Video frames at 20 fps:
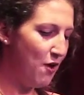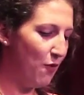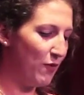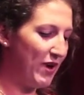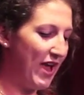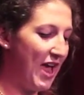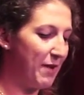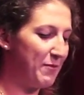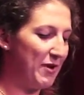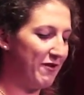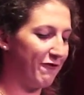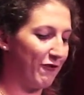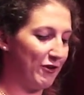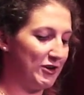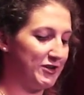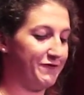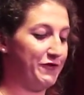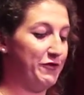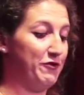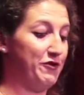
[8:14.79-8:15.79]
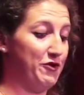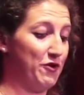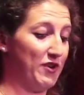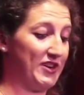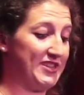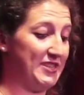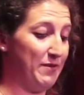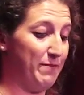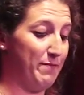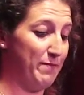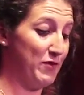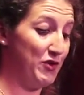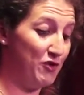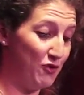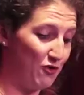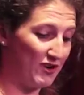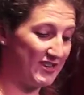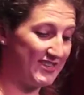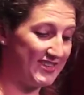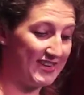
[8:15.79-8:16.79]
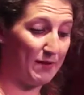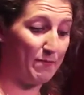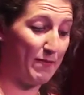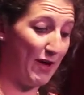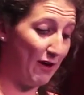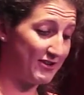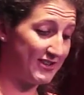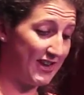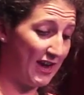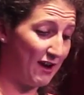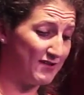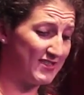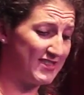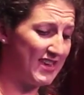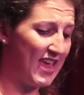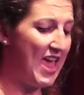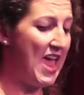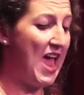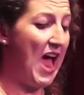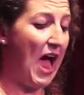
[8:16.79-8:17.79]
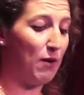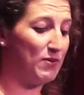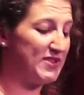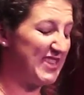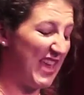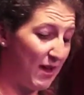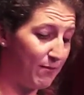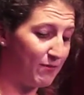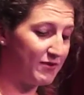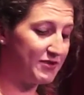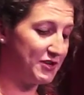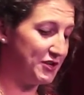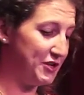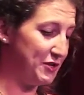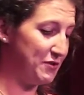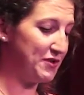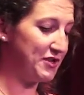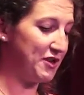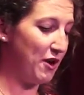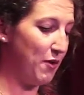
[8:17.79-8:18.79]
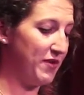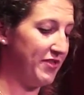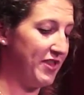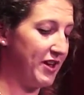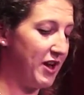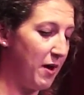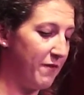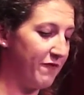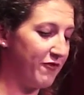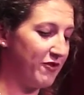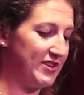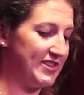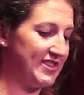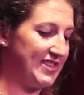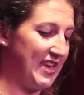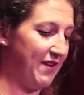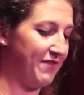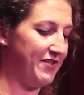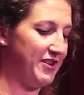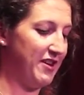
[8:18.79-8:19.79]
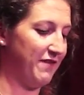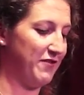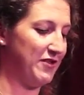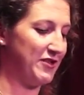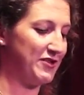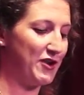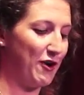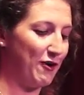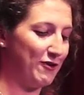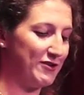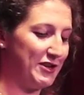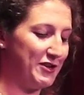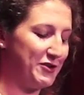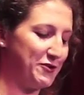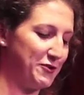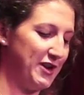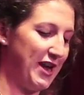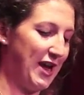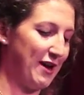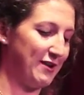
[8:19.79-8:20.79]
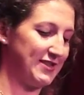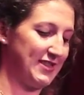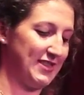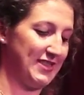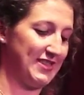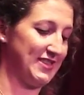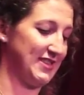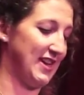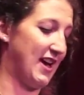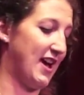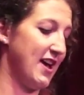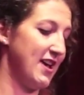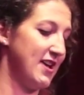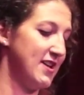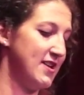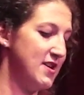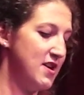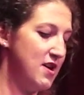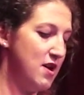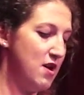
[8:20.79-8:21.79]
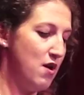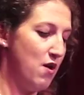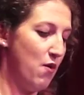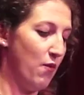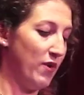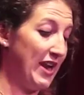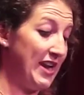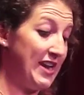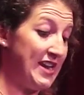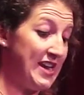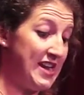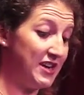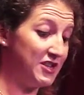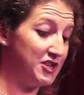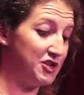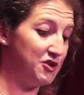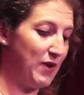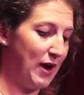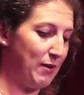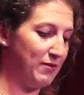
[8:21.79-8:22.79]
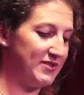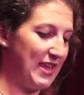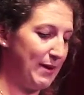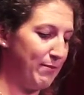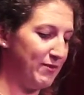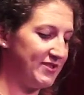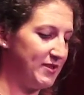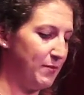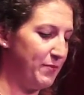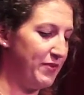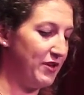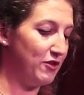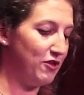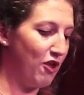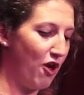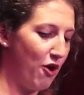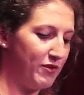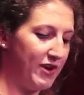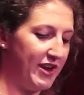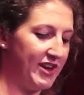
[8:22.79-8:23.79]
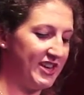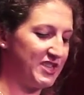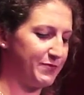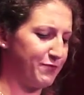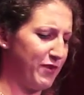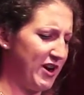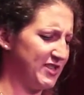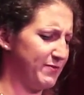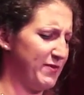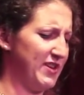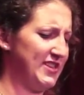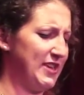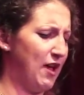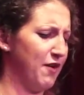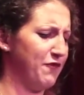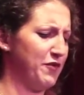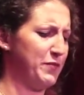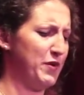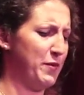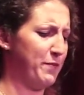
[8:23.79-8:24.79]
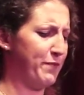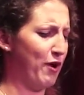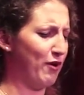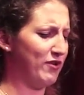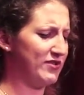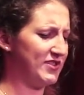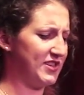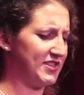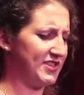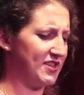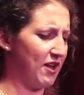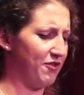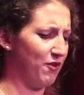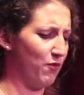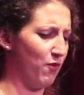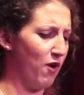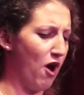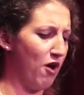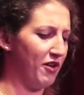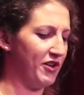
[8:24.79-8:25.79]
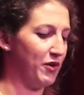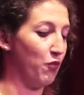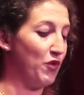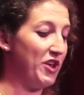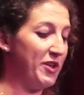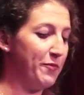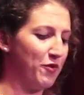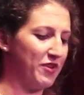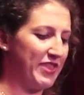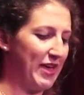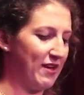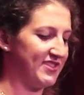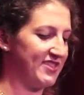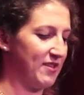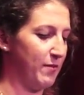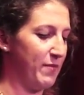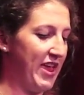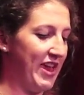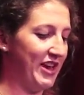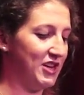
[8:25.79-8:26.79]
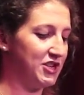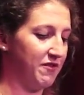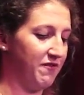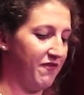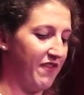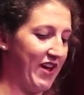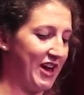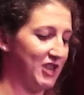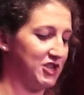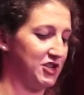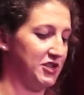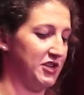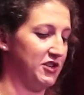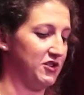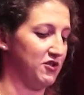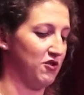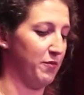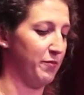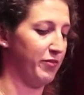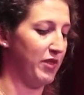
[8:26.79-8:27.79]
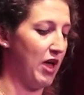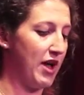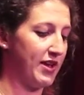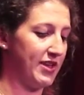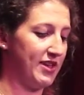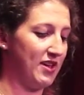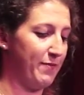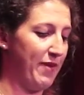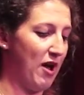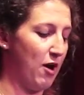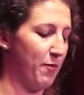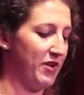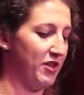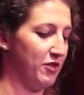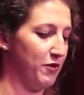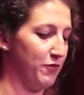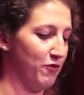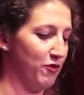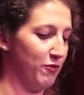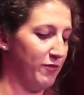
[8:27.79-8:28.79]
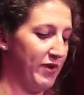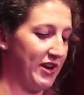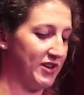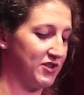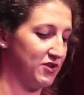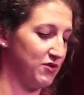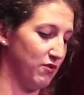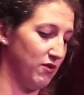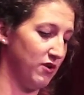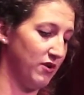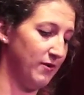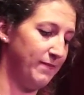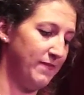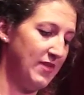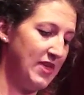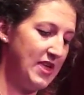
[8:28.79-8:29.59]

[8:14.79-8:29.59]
When I had my first few New York City meltdowns, I was able to do so in the comfort and safety of this cozy treehouse in the sky. When I needed to, I was able to be alone and express myself and put Post-its on the wall and weep without some Asian fashion intern blogging about me in the room next door.